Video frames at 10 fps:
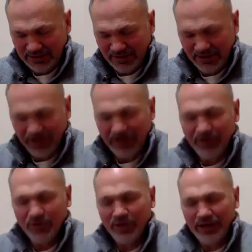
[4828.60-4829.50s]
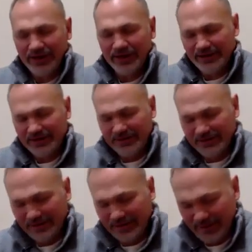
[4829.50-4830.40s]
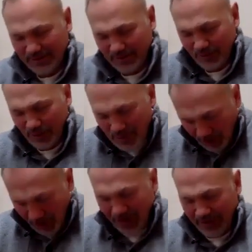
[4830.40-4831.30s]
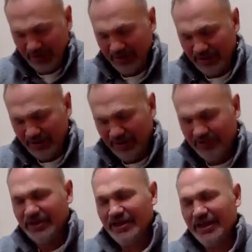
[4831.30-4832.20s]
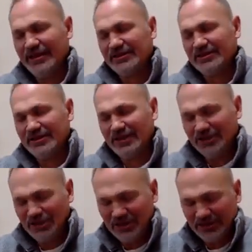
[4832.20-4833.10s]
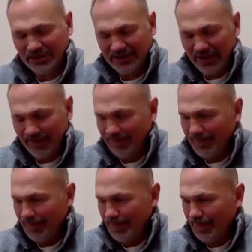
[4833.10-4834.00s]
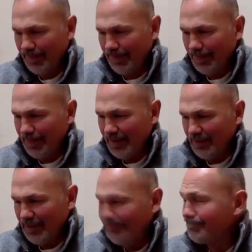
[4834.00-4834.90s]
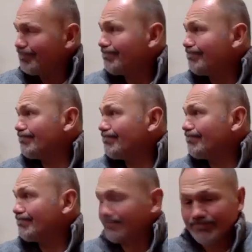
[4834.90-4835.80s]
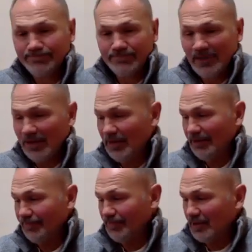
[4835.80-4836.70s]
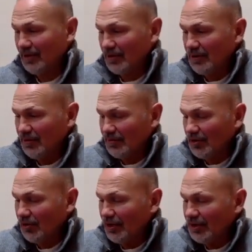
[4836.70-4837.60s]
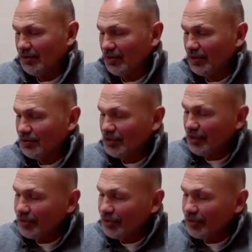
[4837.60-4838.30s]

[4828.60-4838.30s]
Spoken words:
Father, have your way. We pray, giving thanks in Jesus' name. Amen. Amen. I'm going to go ahead and close out